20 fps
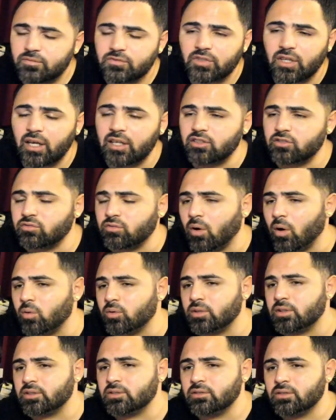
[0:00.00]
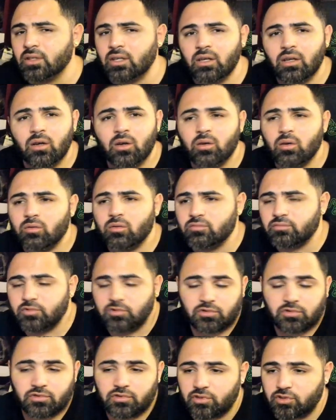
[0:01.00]
dice rolling,
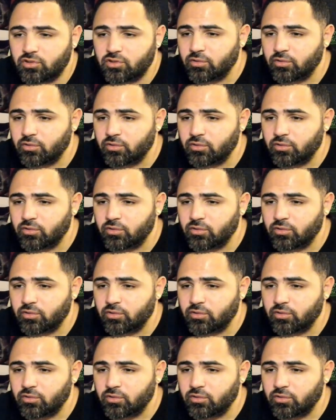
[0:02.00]
just